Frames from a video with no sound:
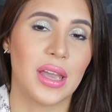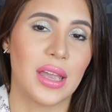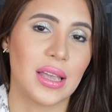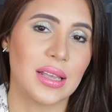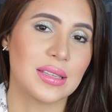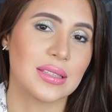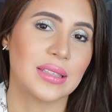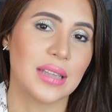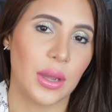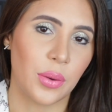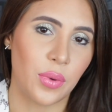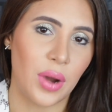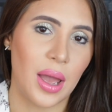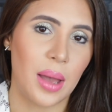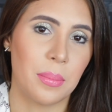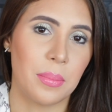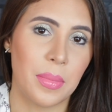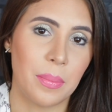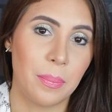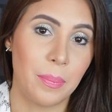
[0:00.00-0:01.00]

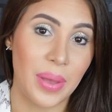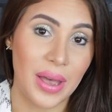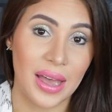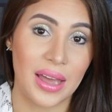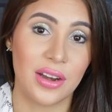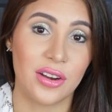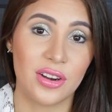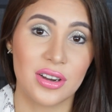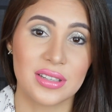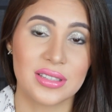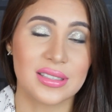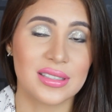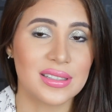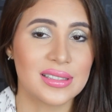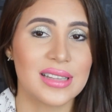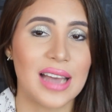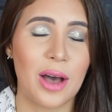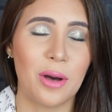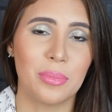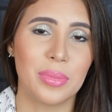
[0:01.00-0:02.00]
Instagram panners
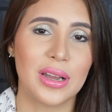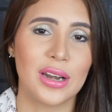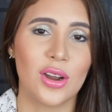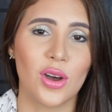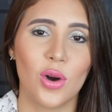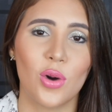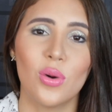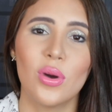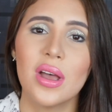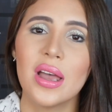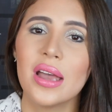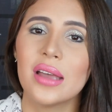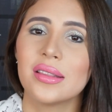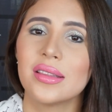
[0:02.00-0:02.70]
down below.